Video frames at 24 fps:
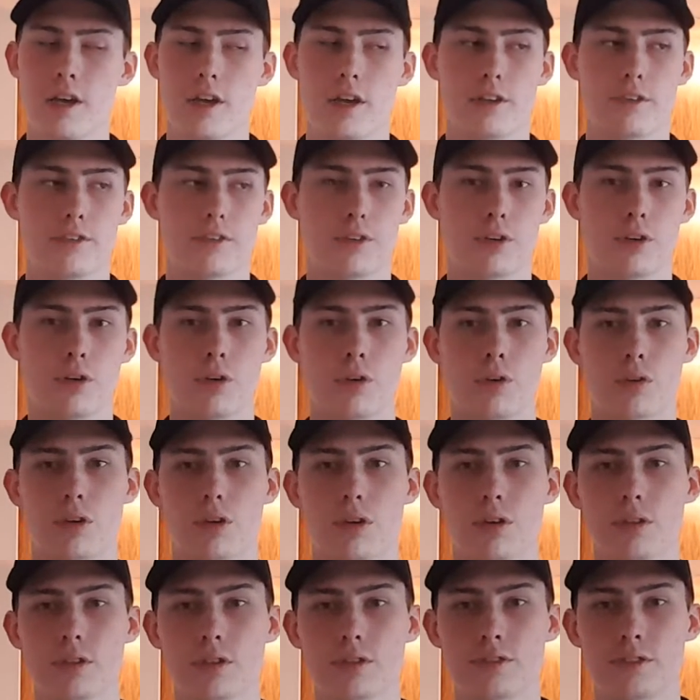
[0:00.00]
So
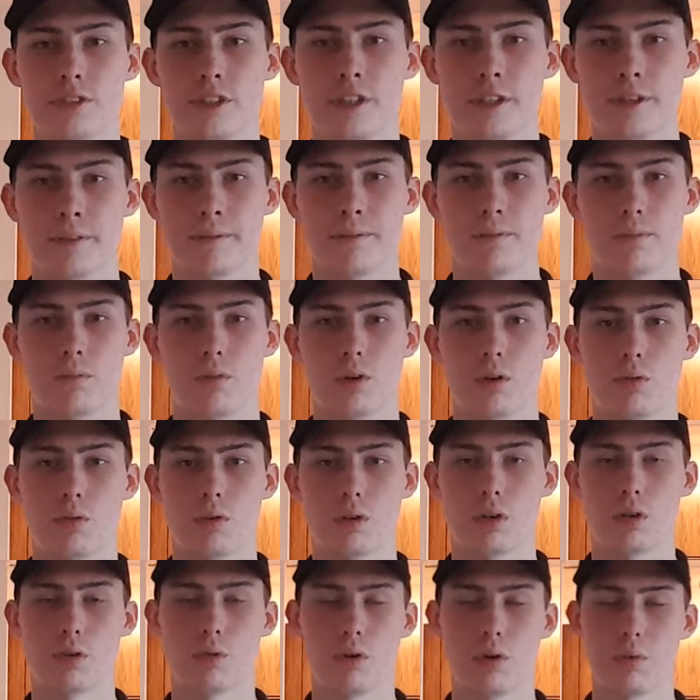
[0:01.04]
currently,
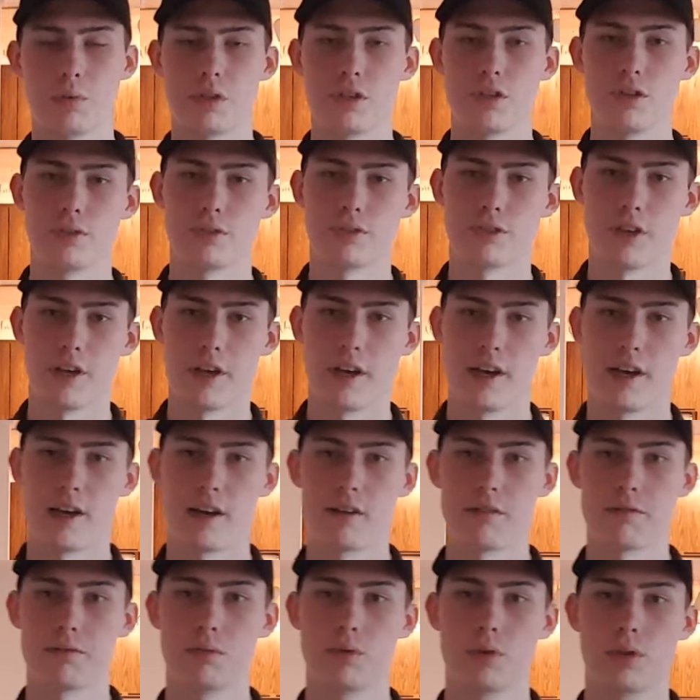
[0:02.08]
what we used to
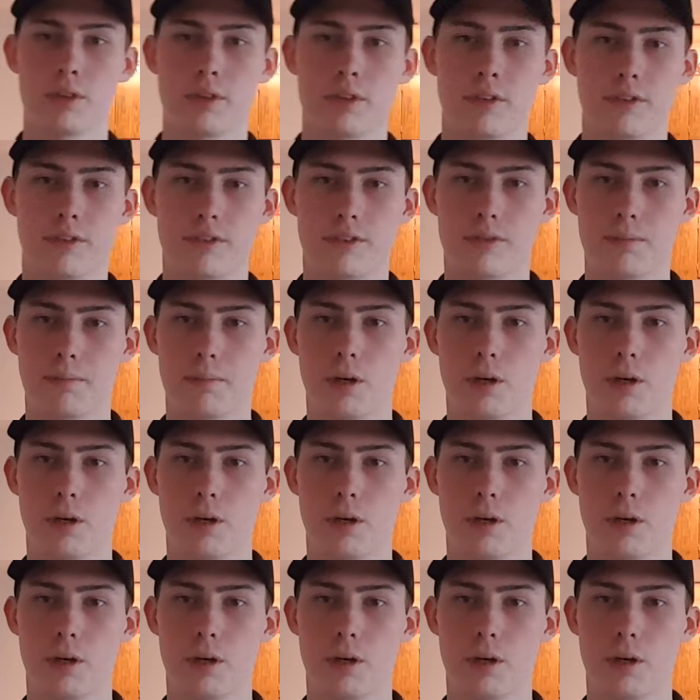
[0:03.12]
have was